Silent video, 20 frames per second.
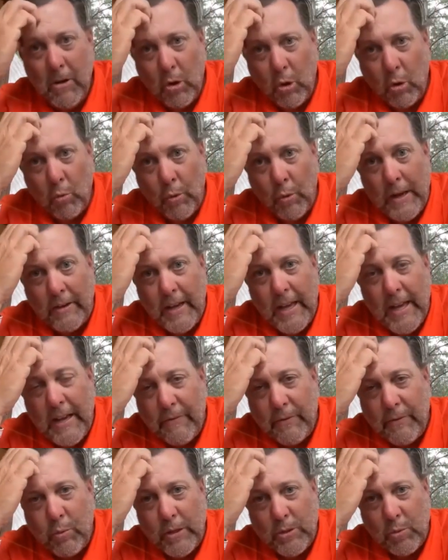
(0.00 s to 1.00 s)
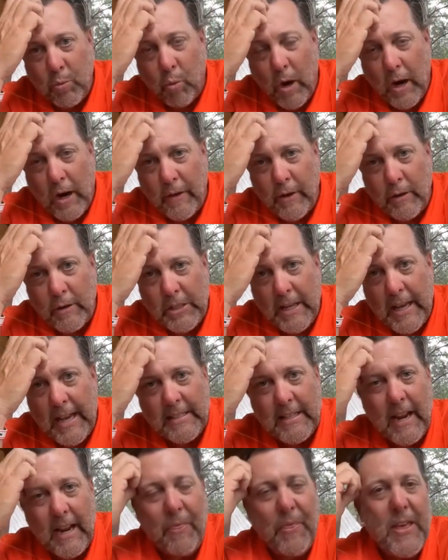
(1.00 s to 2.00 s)
relieved was one of those
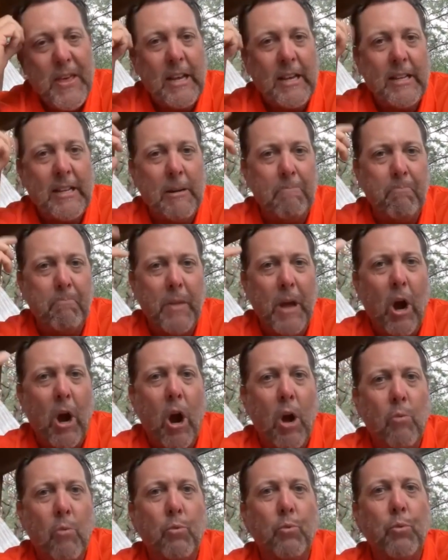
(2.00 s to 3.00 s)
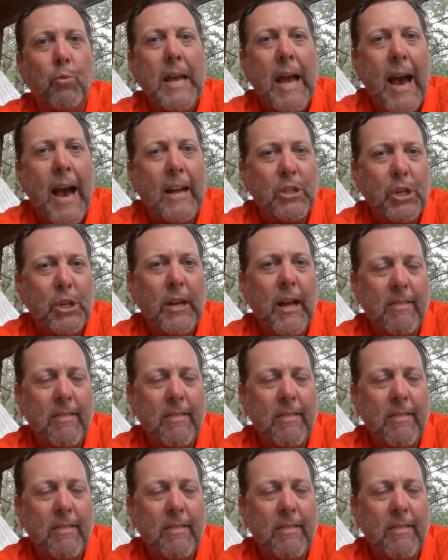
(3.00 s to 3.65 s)
things, and I think in our reaction,